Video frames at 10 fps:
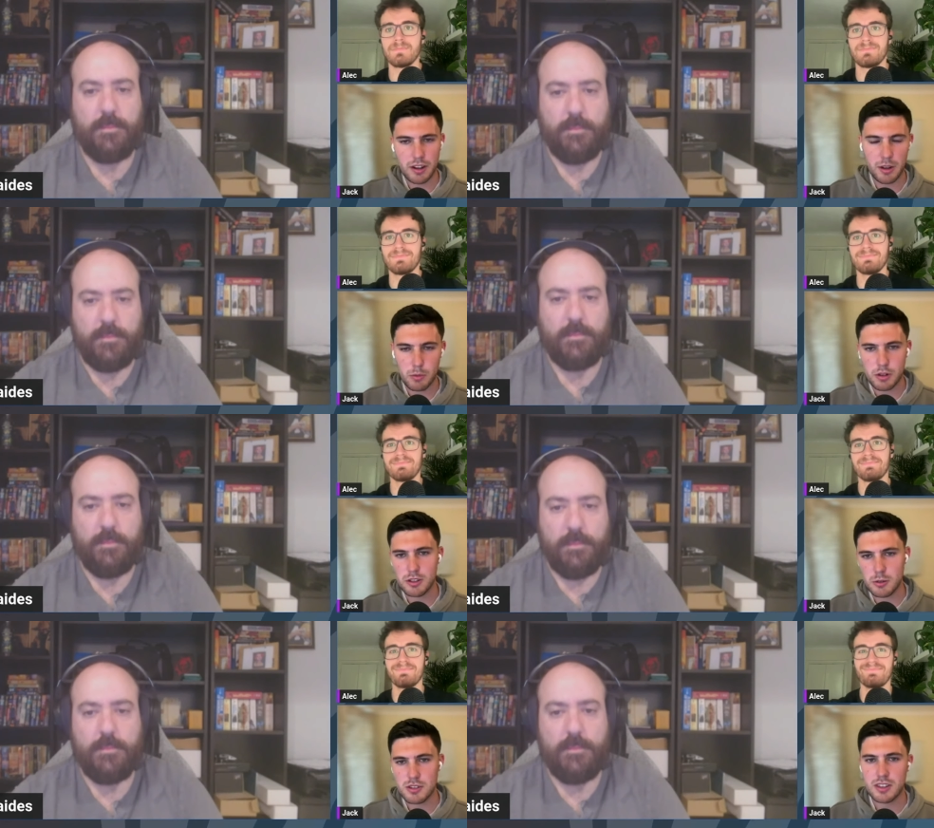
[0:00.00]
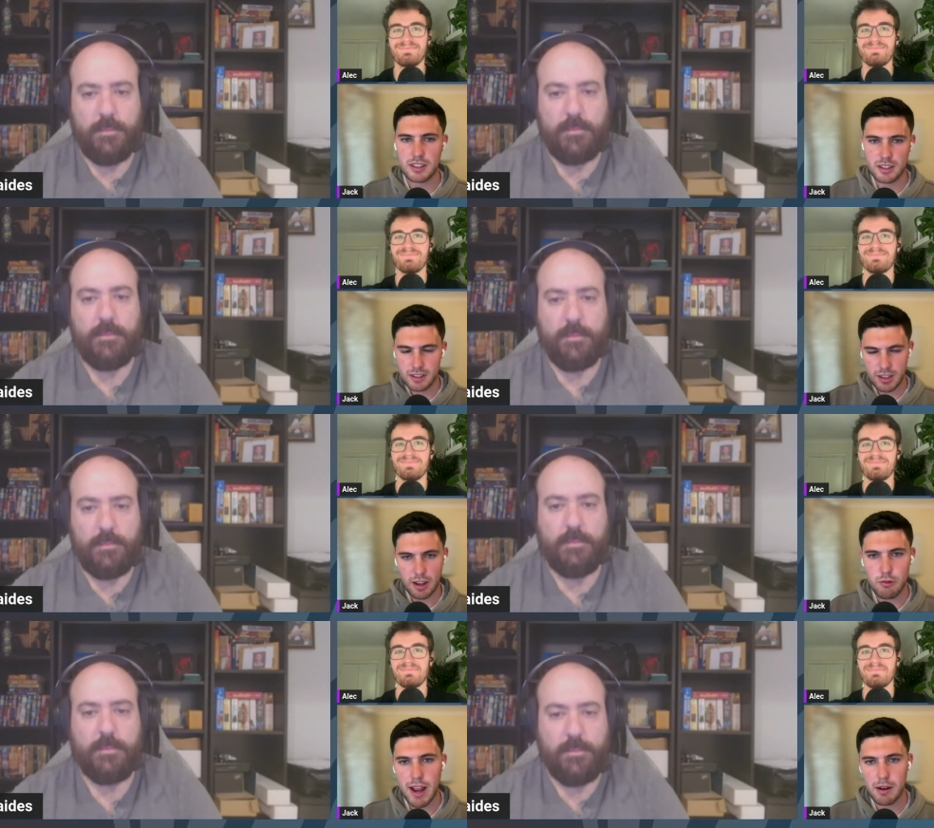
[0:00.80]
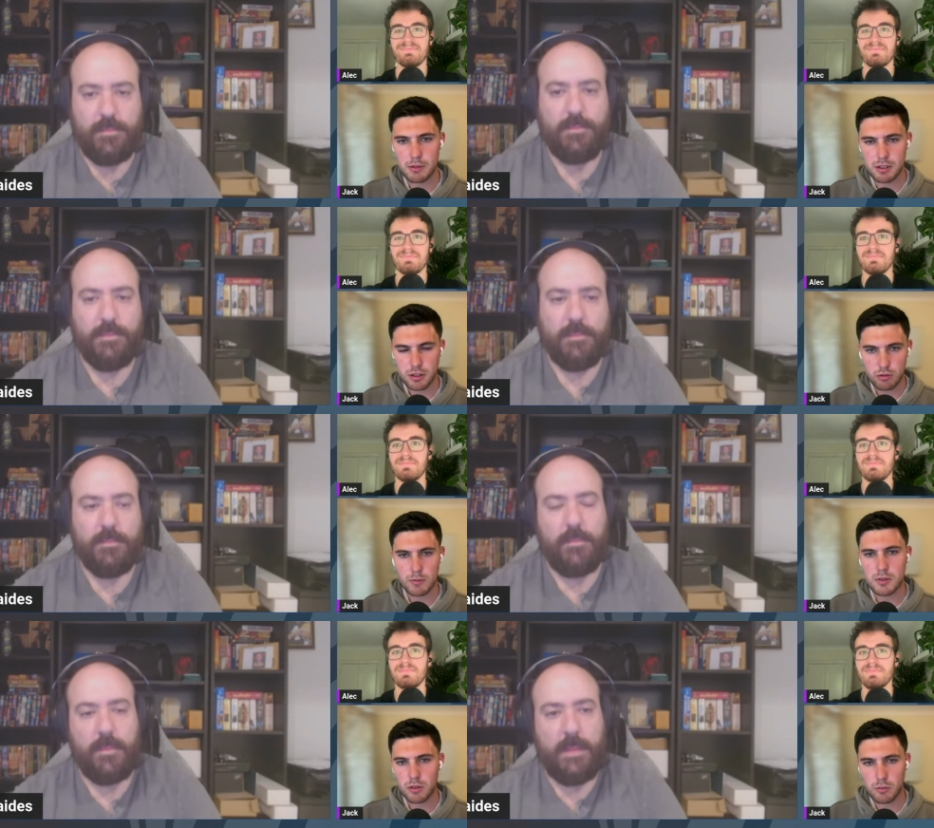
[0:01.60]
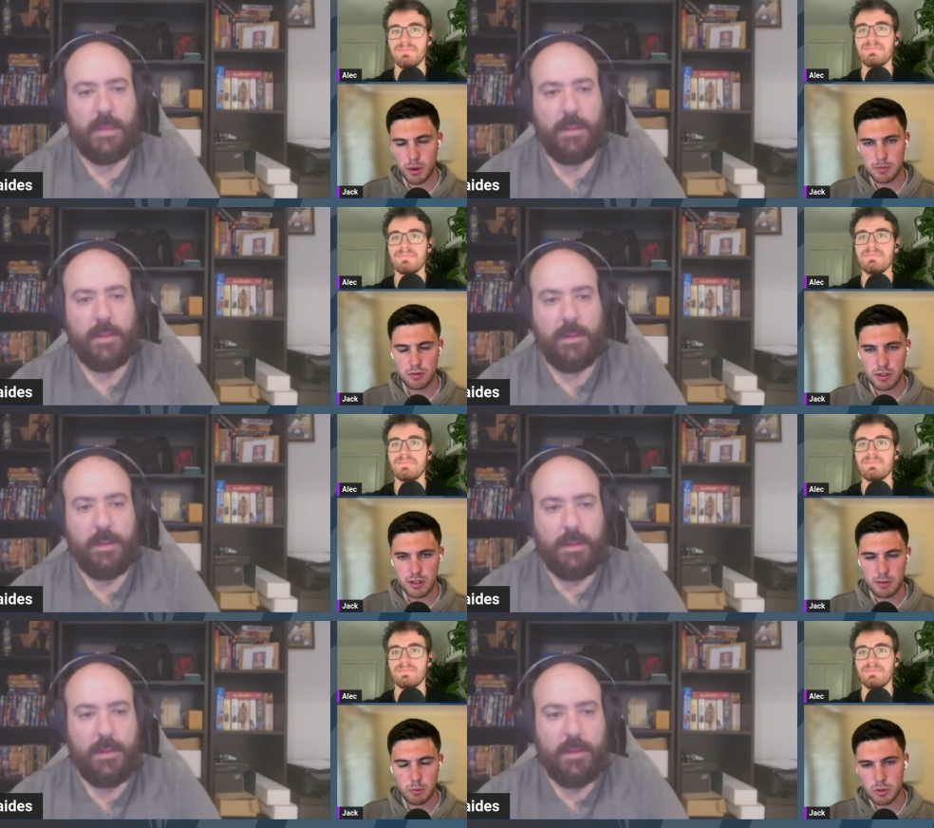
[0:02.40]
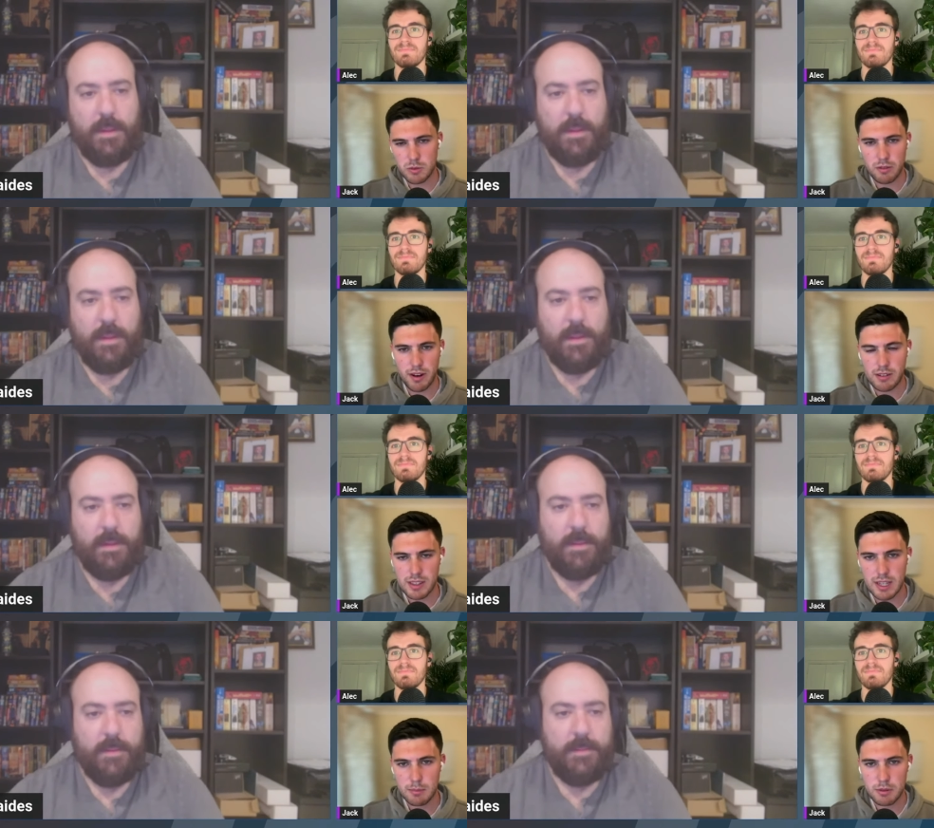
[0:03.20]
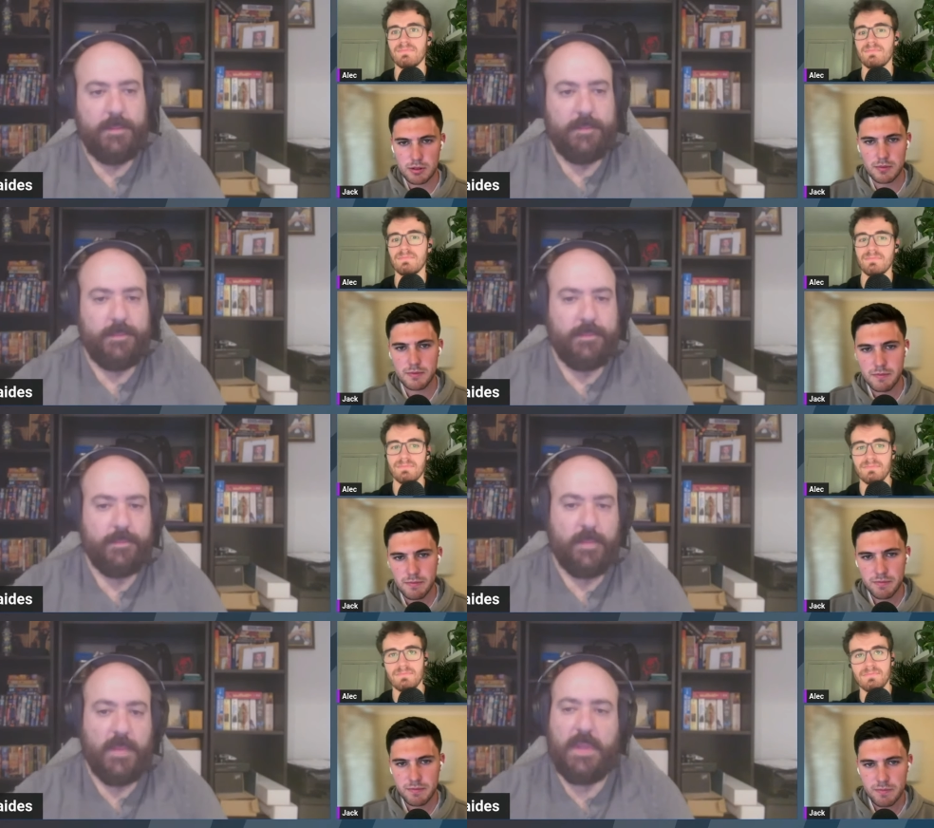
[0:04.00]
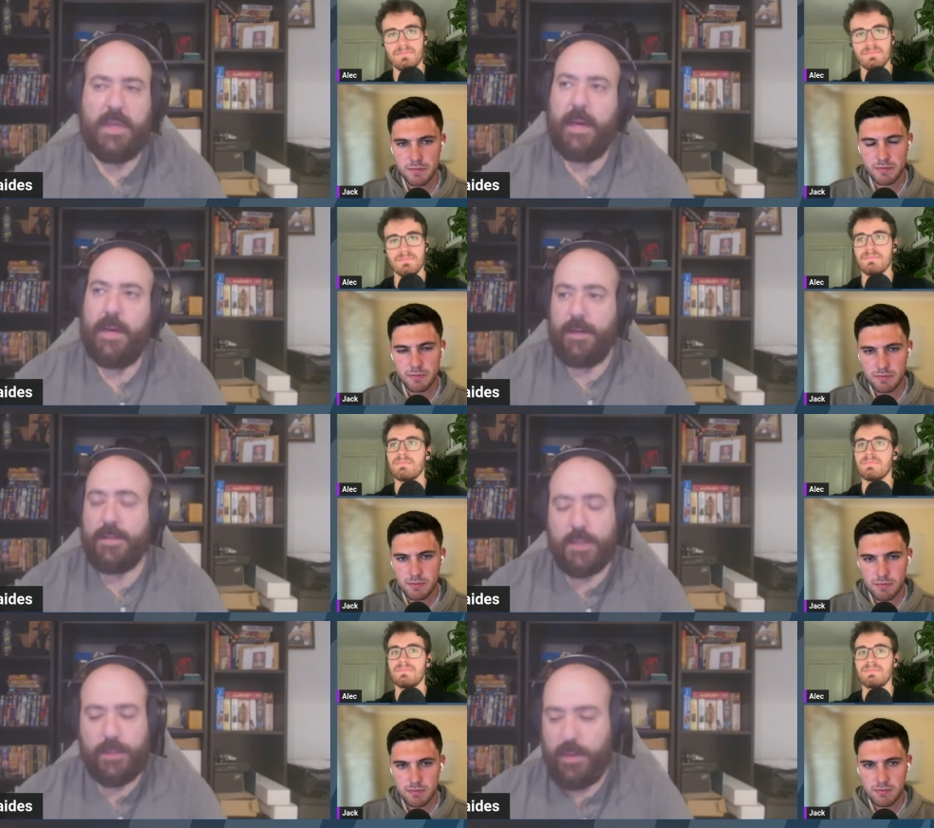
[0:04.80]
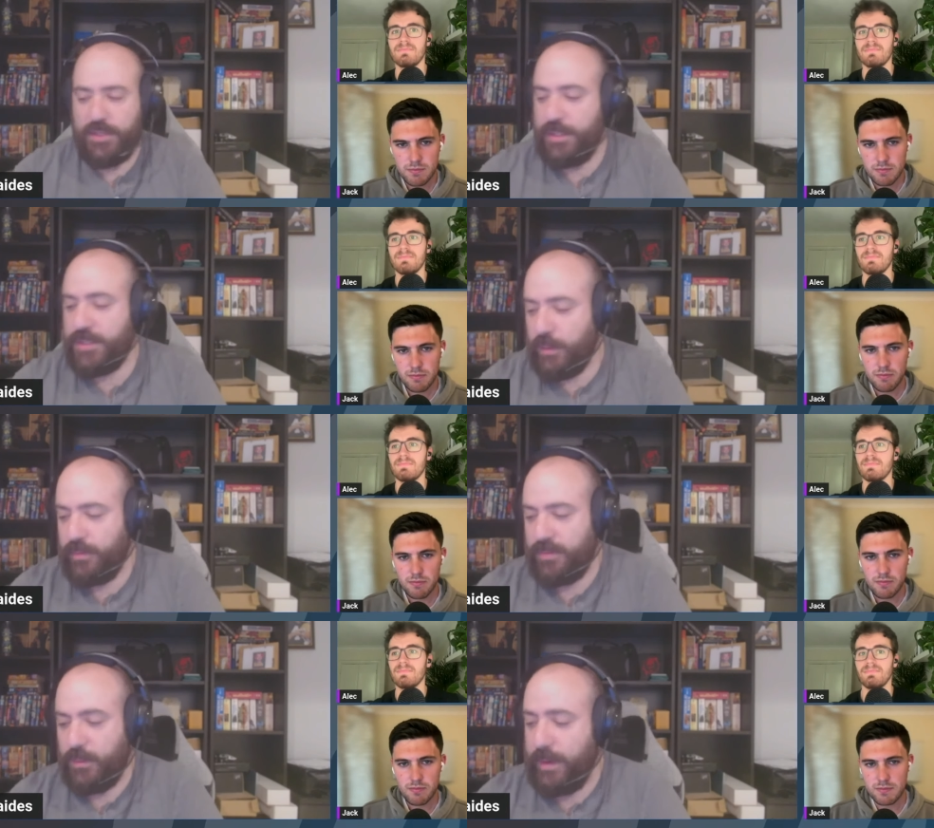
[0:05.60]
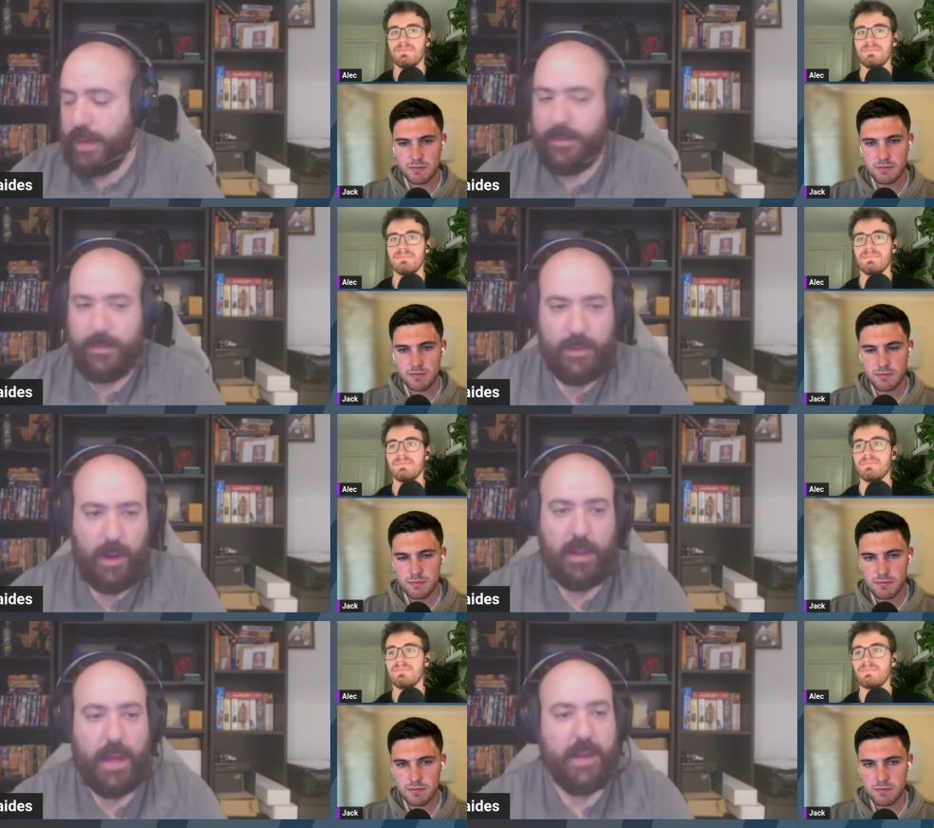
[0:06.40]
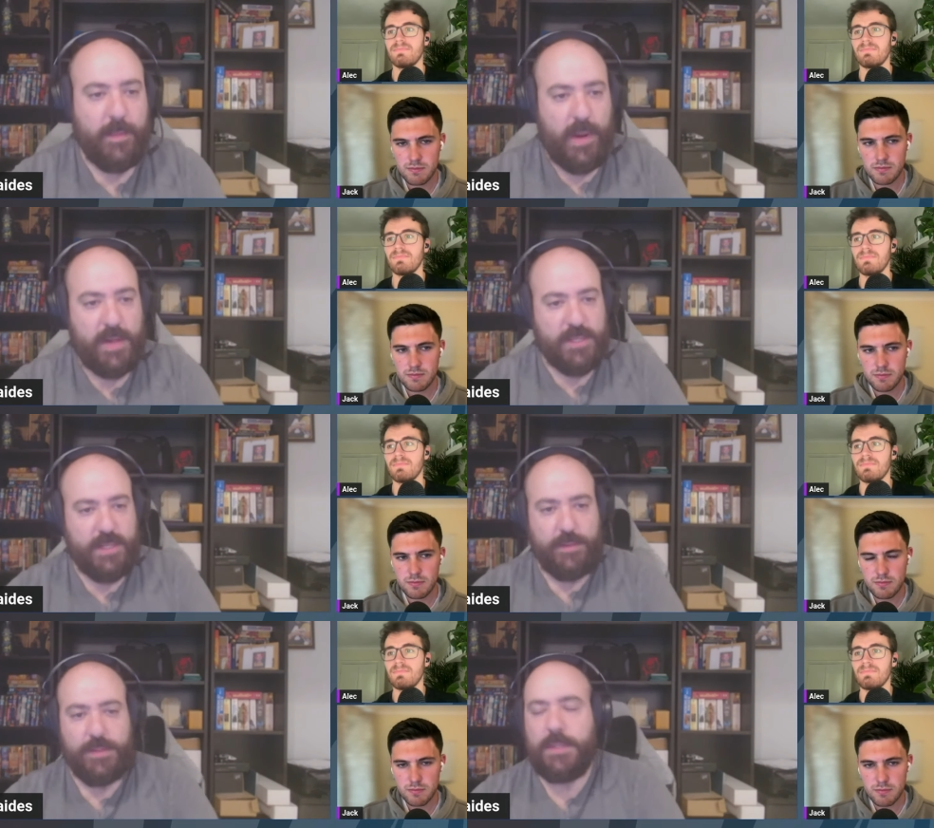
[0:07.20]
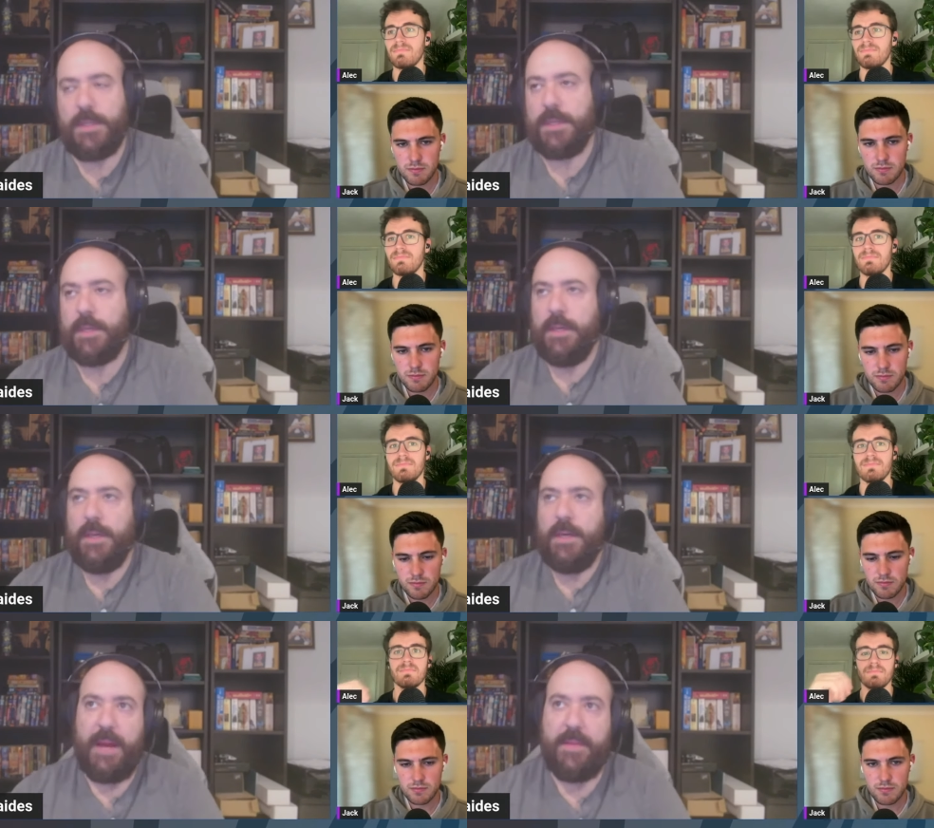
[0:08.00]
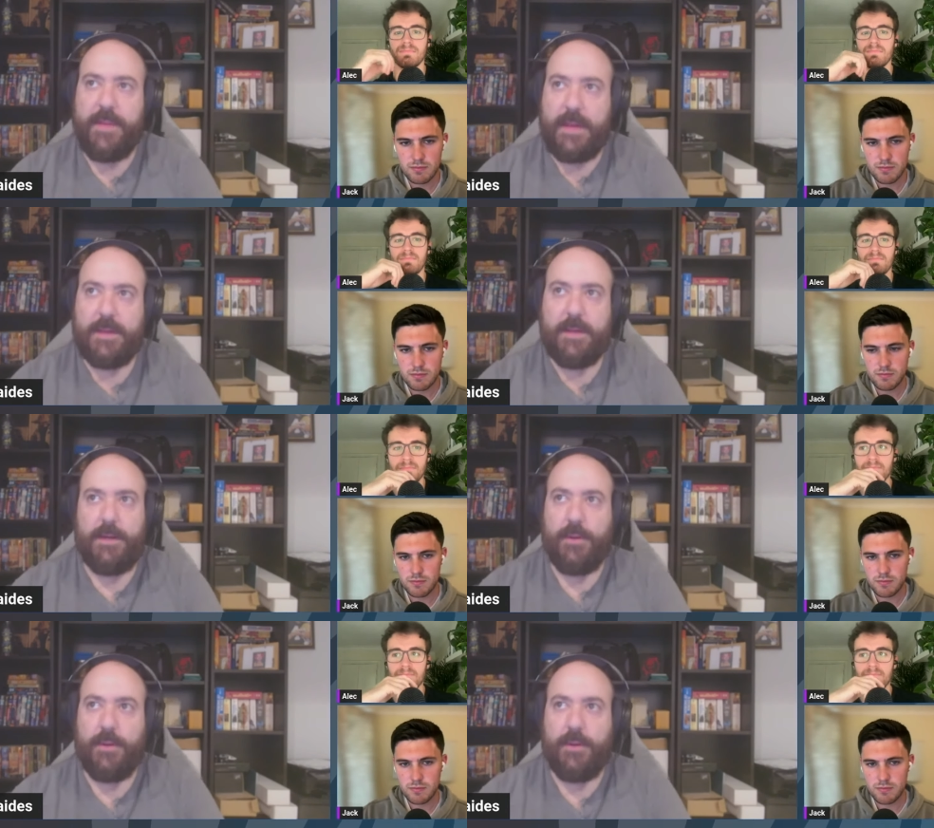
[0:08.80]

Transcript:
Speaker 1: no i want to do something around crypto and Web3? Uh, which way around did that happen?
Speaker 2: Yeah, it's a good question. So, so I a lot of the projects that you're seeing, I think uh,